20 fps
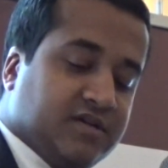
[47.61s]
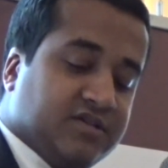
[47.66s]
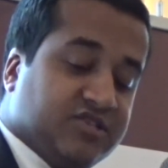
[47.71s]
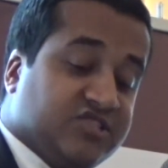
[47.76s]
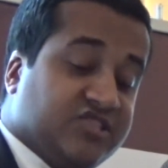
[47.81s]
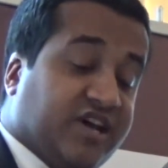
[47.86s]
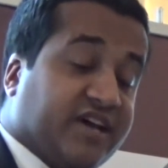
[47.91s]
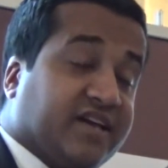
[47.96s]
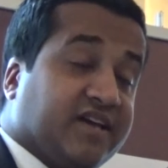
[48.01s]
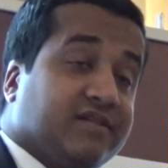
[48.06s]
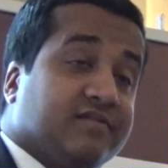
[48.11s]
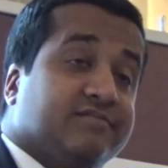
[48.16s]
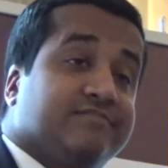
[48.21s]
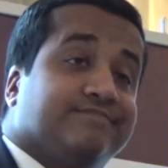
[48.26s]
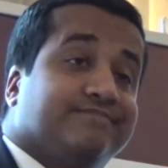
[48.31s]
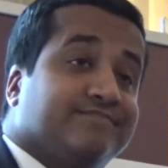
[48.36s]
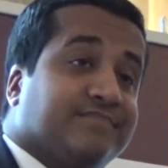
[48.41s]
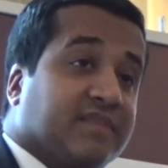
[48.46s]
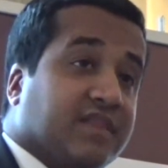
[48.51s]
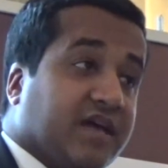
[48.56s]

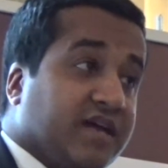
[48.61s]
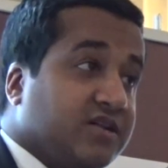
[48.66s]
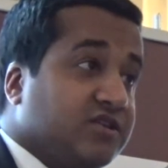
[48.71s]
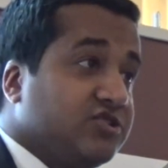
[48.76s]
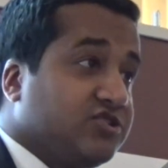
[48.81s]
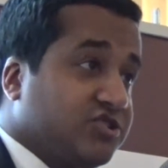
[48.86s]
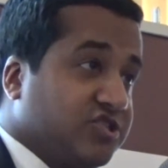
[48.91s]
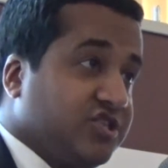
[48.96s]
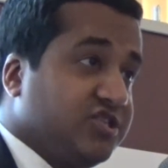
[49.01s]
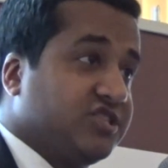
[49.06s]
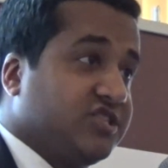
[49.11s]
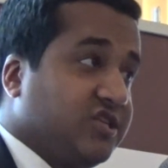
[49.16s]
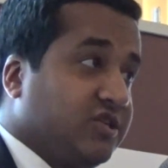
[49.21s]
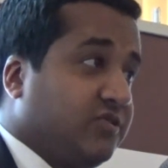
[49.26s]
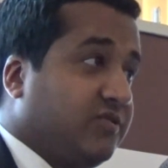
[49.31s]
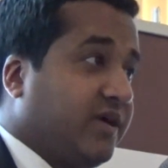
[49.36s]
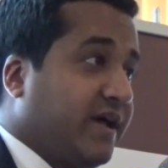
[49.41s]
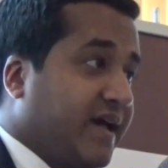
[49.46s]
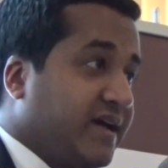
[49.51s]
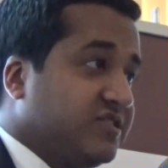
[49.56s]
Second, that she
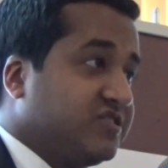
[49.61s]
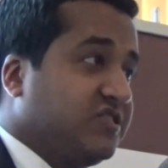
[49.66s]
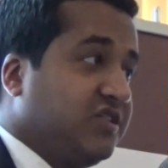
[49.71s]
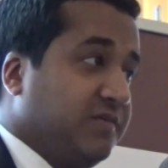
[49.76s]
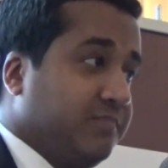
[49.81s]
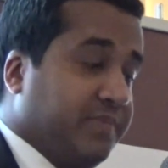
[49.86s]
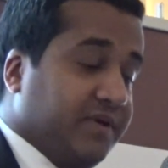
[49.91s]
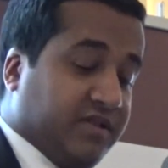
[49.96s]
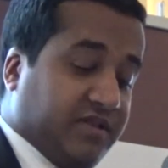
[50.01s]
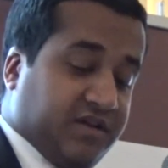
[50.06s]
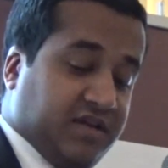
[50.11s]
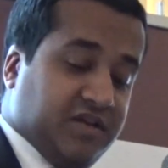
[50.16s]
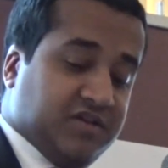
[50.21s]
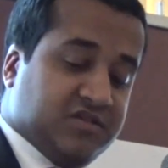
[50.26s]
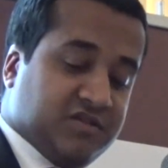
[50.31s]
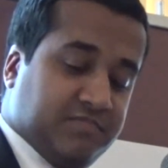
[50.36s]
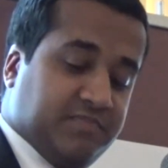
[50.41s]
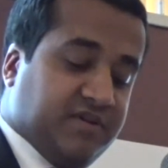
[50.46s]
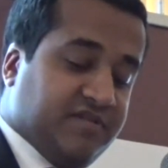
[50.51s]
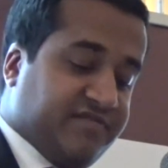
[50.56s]
still has the
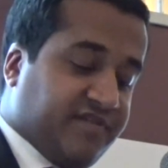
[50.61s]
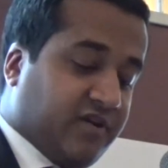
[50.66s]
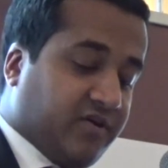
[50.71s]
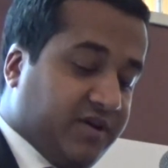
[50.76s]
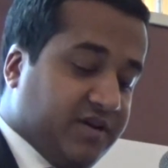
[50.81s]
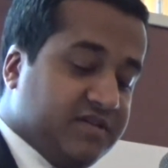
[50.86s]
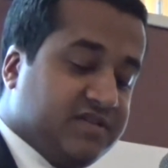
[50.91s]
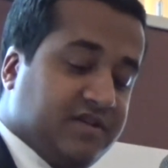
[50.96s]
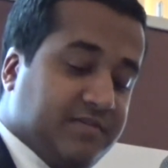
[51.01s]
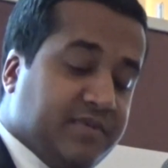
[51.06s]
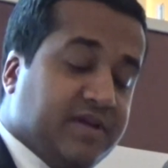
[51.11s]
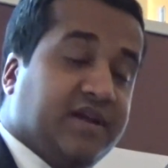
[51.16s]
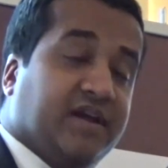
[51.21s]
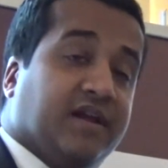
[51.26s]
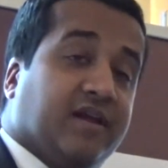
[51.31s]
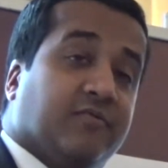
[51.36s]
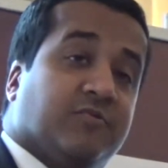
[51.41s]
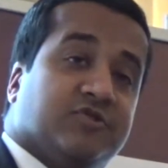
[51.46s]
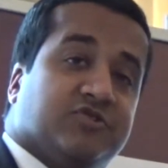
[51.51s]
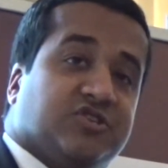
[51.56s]
ability to be very
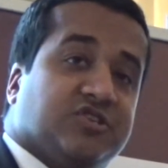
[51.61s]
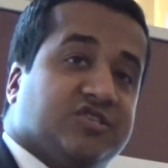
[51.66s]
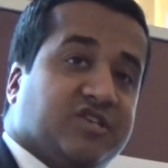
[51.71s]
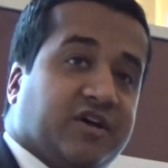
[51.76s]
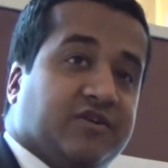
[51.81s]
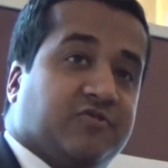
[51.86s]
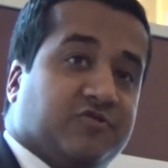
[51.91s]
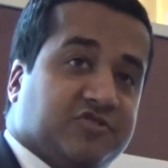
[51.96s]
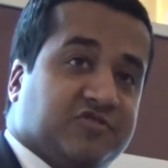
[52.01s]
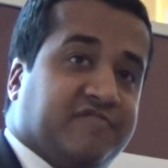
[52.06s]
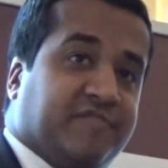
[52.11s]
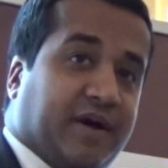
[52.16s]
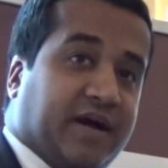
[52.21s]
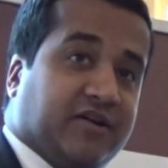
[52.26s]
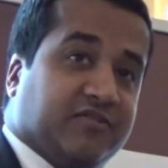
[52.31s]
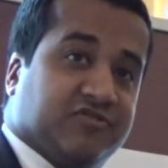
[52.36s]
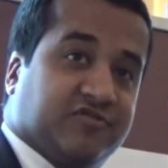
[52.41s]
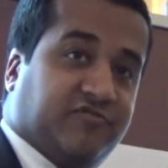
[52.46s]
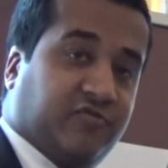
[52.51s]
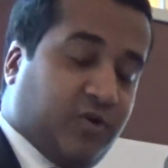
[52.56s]
intimidating when she's hundreds of
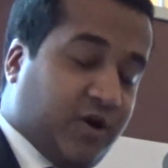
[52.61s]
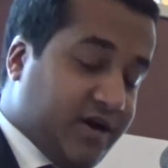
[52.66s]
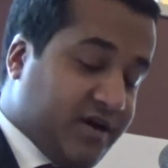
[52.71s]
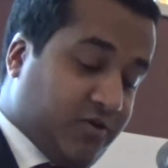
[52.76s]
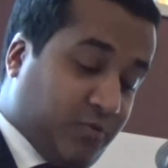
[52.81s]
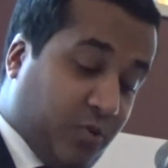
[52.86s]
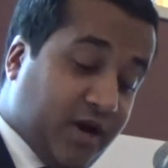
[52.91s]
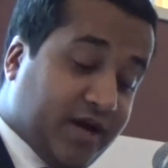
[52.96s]
miles away.